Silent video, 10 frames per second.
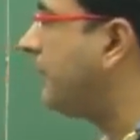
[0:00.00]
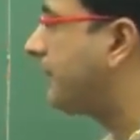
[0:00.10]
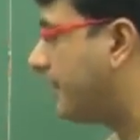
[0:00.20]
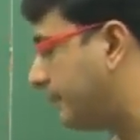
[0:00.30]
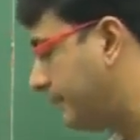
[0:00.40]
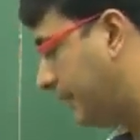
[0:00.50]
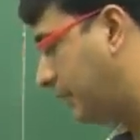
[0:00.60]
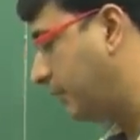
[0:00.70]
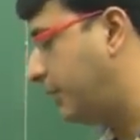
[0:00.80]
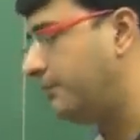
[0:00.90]
from the
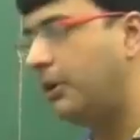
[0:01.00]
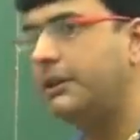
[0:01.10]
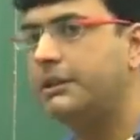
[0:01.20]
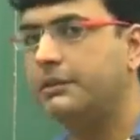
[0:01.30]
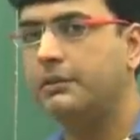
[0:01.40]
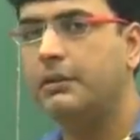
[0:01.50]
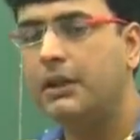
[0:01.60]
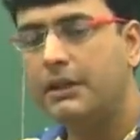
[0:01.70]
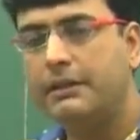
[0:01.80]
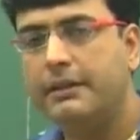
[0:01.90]
chlorine molecule
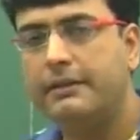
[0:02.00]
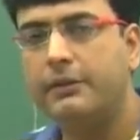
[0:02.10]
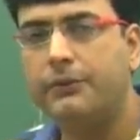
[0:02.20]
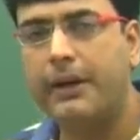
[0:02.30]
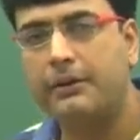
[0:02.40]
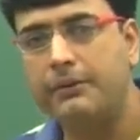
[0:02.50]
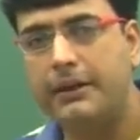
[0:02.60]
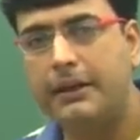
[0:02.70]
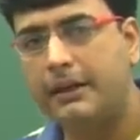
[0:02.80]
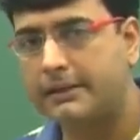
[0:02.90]
this effect will
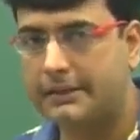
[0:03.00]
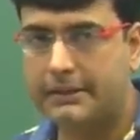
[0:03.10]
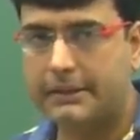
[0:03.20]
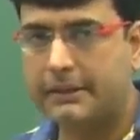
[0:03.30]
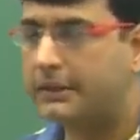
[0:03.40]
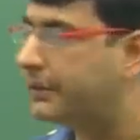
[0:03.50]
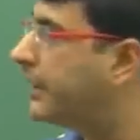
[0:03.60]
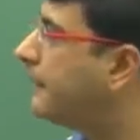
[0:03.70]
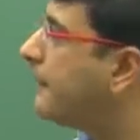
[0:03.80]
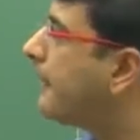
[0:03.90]
last
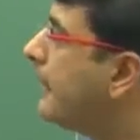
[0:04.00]
okay